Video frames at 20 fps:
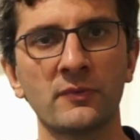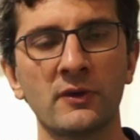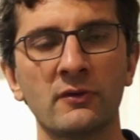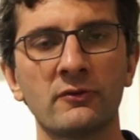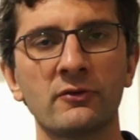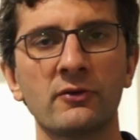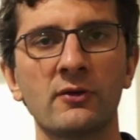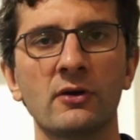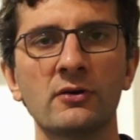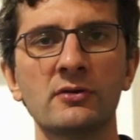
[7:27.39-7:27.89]

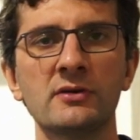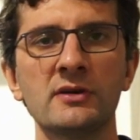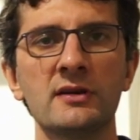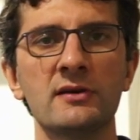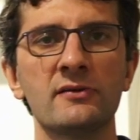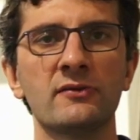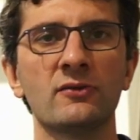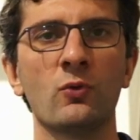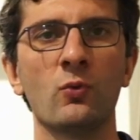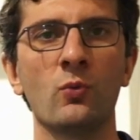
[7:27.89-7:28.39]
So all you need
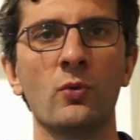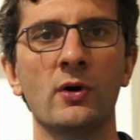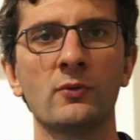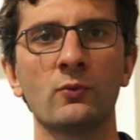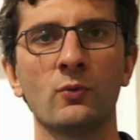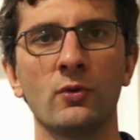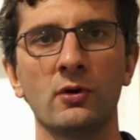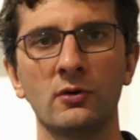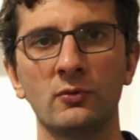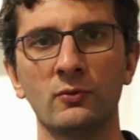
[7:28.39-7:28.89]
is the one
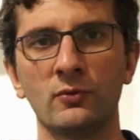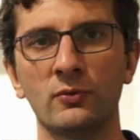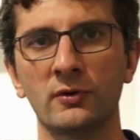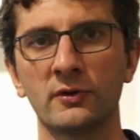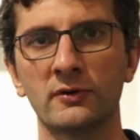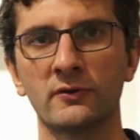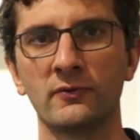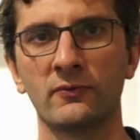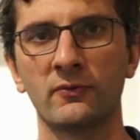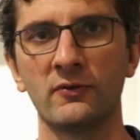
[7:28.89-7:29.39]
wall
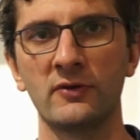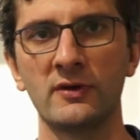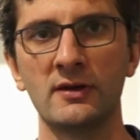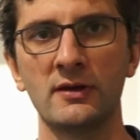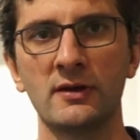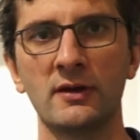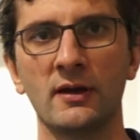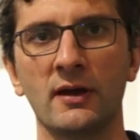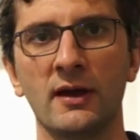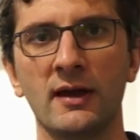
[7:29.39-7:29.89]
wart for
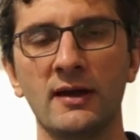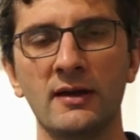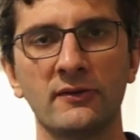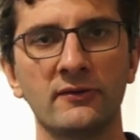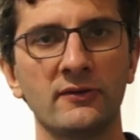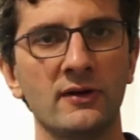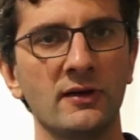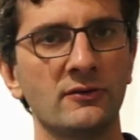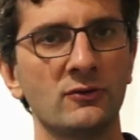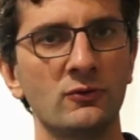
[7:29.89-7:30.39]
the
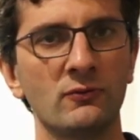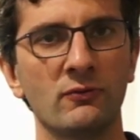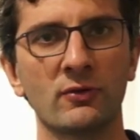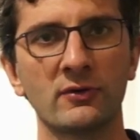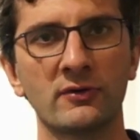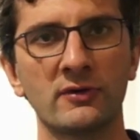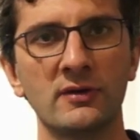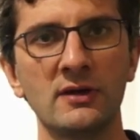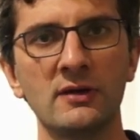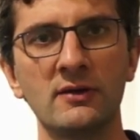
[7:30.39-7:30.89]
ASA
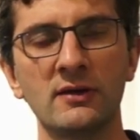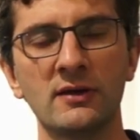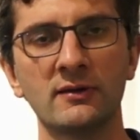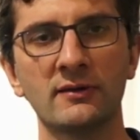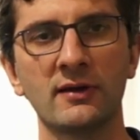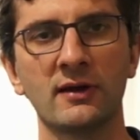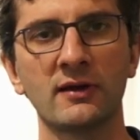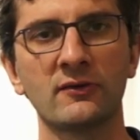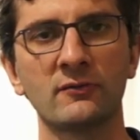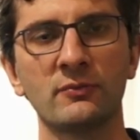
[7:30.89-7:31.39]
214, the
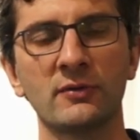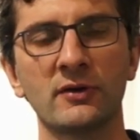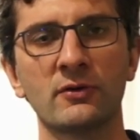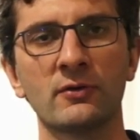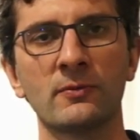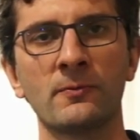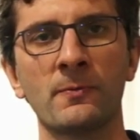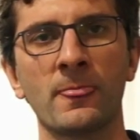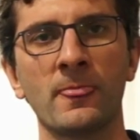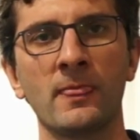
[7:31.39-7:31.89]
antenna
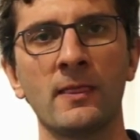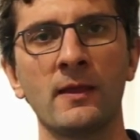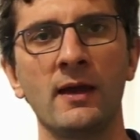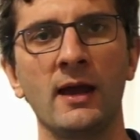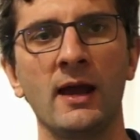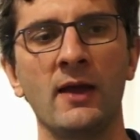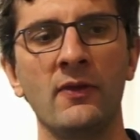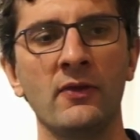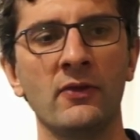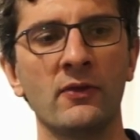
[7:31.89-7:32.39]
splitter,
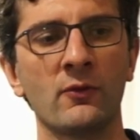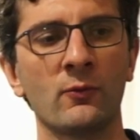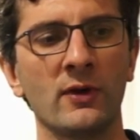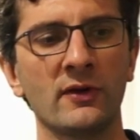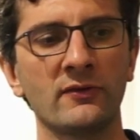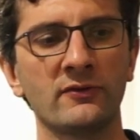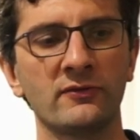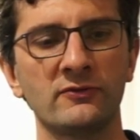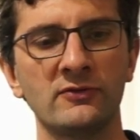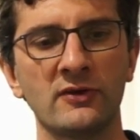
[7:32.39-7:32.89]
and then the
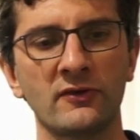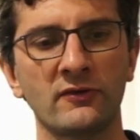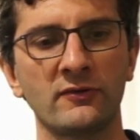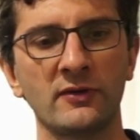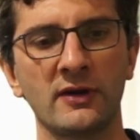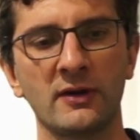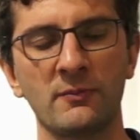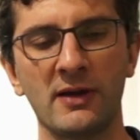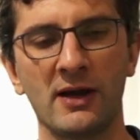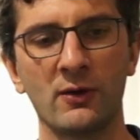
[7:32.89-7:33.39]
rest just to
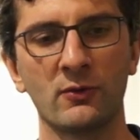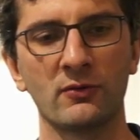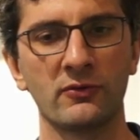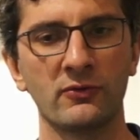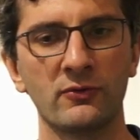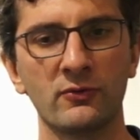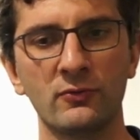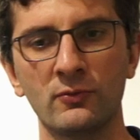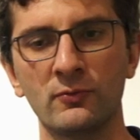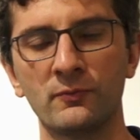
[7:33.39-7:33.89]
get powered
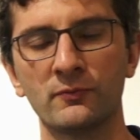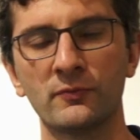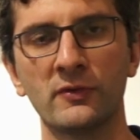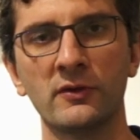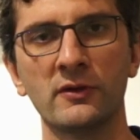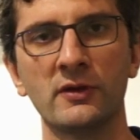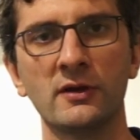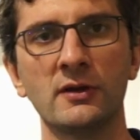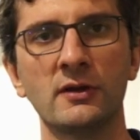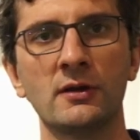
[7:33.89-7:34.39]
through
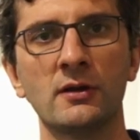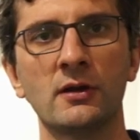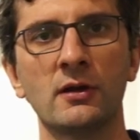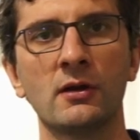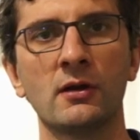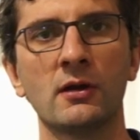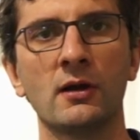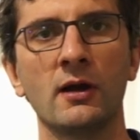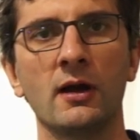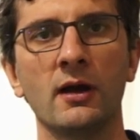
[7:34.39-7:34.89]
the
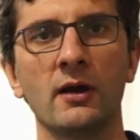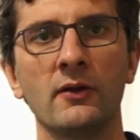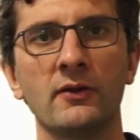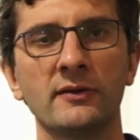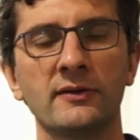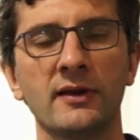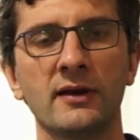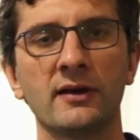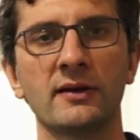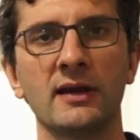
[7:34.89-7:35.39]

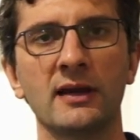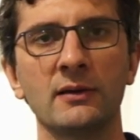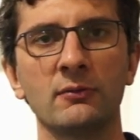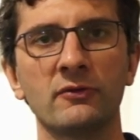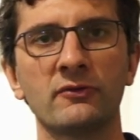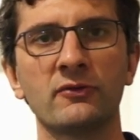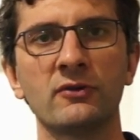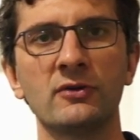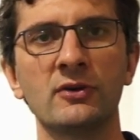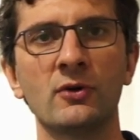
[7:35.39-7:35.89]
antenna cable.
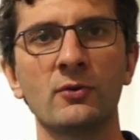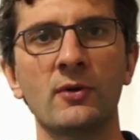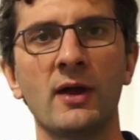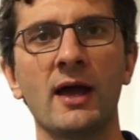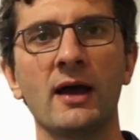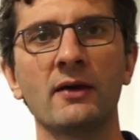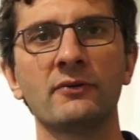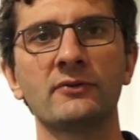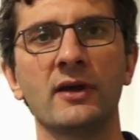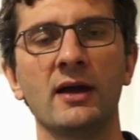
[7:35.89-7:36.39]
So you don't
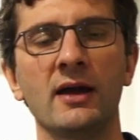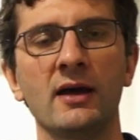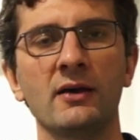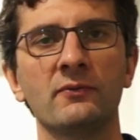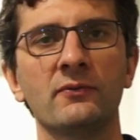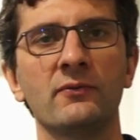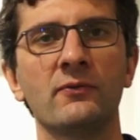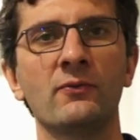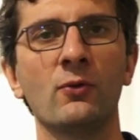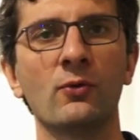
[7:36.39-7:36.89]
have to
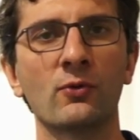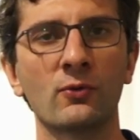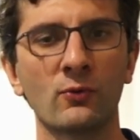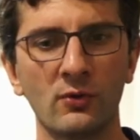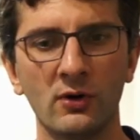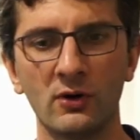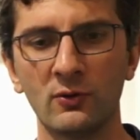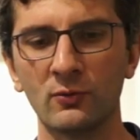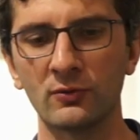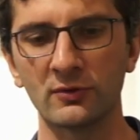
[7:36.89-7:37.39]
have 4
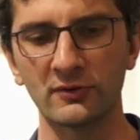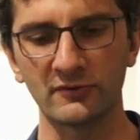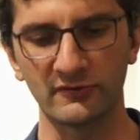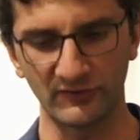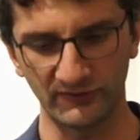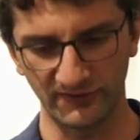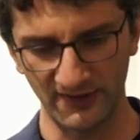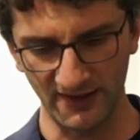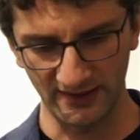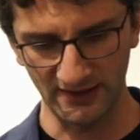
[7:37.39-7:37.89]
wall warts
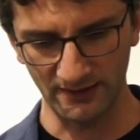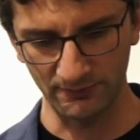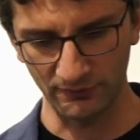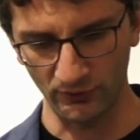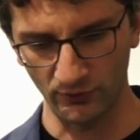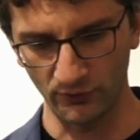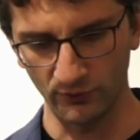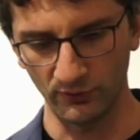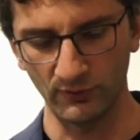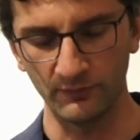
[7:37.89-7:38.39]
just taking up your
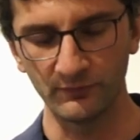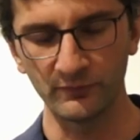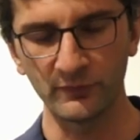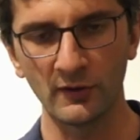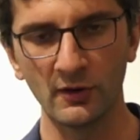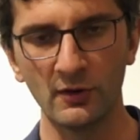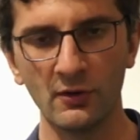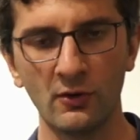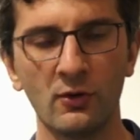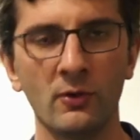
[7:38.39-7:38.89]
whole
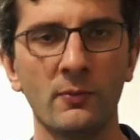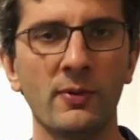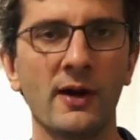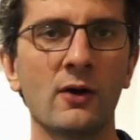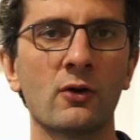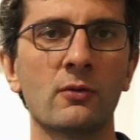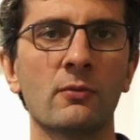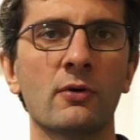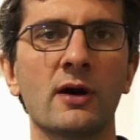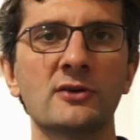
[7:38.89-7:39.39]

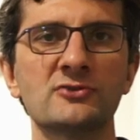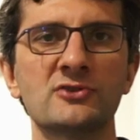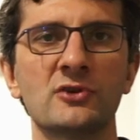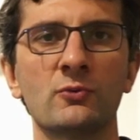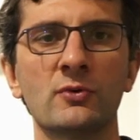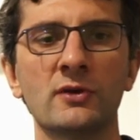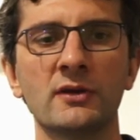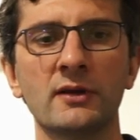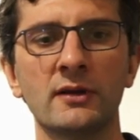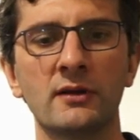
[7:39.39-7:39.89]
power bar.
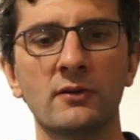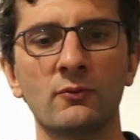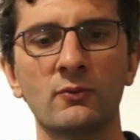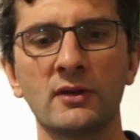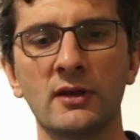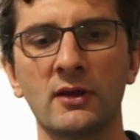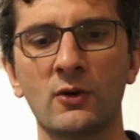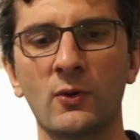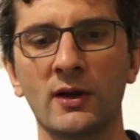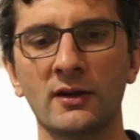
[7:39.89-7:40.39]
Actually,
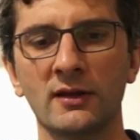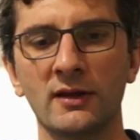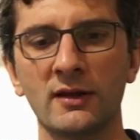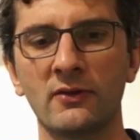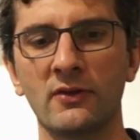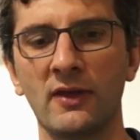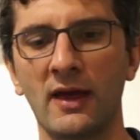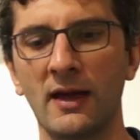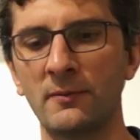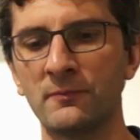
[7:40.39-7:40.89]
really quite
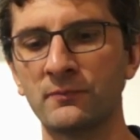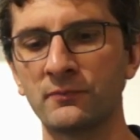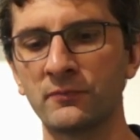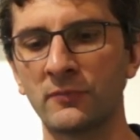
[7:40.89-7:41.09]
like that.